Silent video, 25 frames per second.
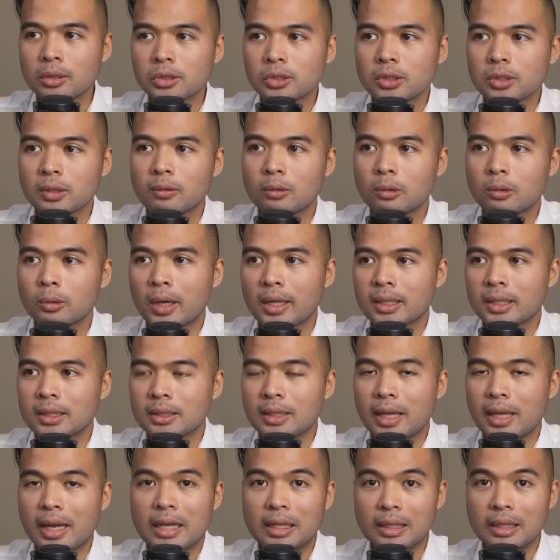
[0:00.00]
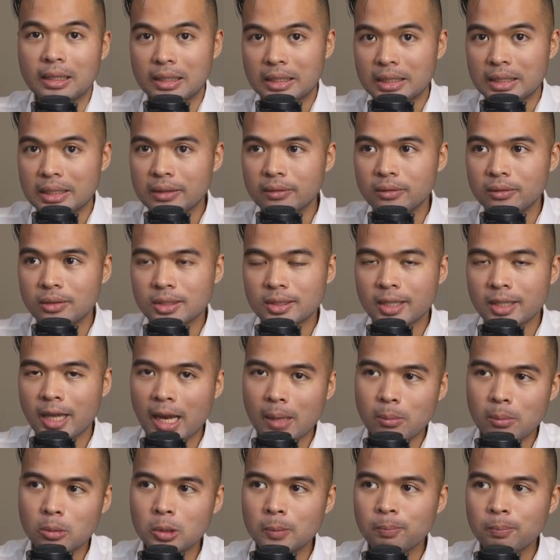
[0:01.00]
So I've created a leaves
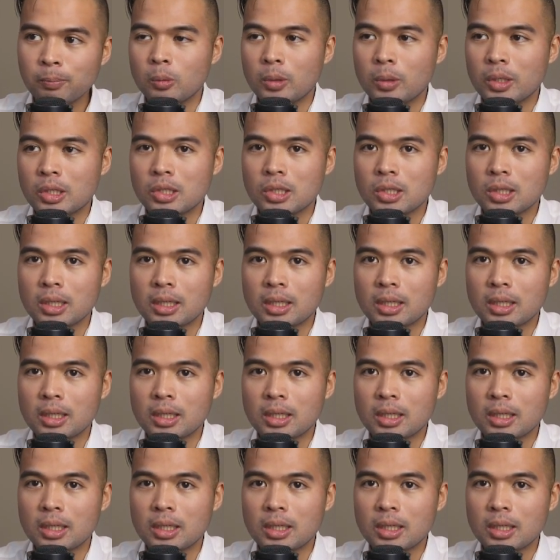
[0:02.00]
table, which